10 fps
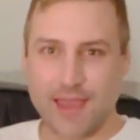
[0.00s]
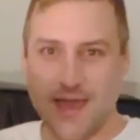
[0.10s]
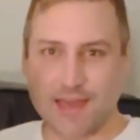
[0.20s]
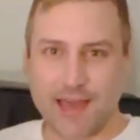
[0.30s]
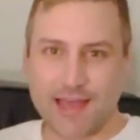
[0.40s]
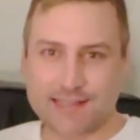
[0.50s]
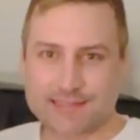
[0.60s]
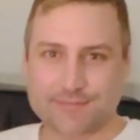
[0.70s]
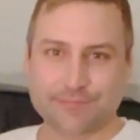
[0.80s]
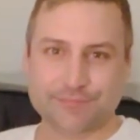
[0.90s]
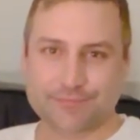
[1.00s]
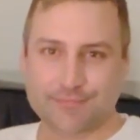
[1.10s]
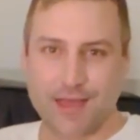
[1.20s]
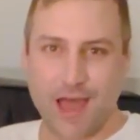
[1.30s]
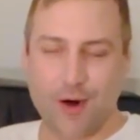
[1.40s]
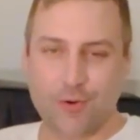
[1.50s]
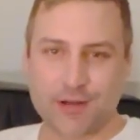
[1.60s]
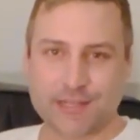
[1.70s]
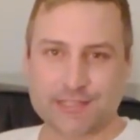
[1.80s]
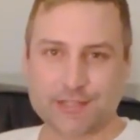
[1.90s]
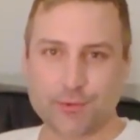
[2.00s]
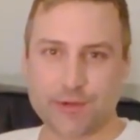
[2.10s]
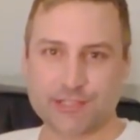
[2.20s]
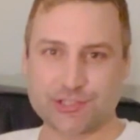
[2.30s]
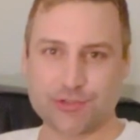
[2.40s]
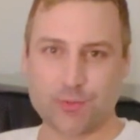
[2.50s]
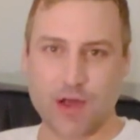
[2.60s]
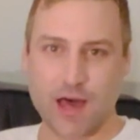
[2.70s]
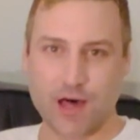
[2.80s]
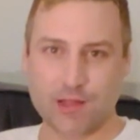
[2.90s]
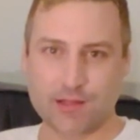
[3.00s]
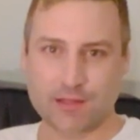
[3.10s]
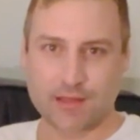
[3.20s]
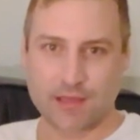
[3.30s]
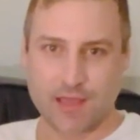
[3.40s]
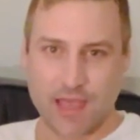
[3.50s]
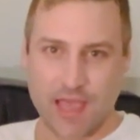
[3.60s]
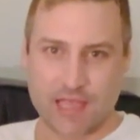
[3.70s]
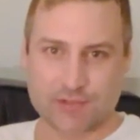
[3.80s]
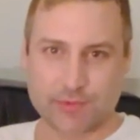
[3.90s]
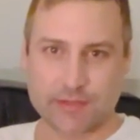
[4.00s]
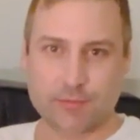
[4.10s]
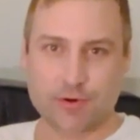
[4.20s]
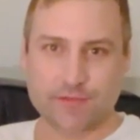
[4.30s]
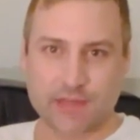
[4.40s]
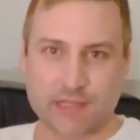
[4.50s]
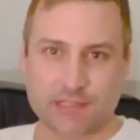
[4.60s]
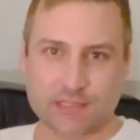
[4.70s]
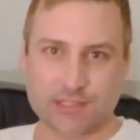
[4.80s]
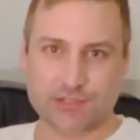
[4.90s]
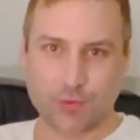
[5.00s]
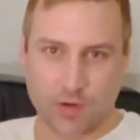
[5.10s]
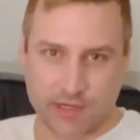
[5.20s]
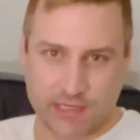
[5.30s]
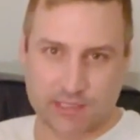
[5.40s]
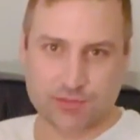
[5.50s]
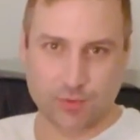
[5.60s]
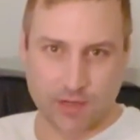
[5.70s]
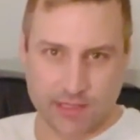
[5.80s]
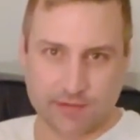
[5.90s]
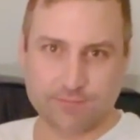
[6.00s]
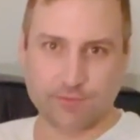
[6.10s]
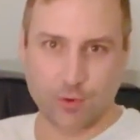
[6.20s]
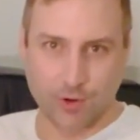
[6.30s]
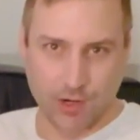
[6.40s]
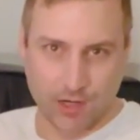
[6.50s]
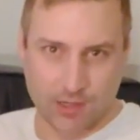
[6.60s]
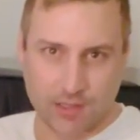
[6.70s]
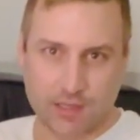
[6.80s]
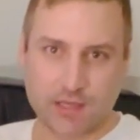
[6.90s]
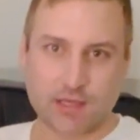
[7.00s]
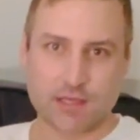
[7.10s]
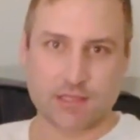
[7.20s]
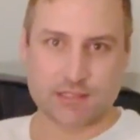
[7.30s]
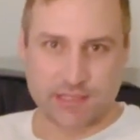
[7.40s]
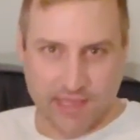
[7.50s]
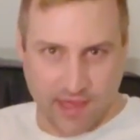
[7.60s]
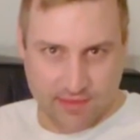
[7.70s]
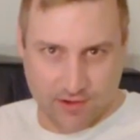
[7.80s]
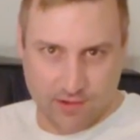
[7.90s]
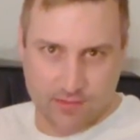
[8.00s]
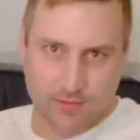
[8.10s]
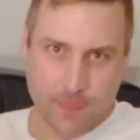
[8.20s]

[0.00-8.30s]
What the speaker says: Hey guys, I wanted to wish you well as we move into 2024 together.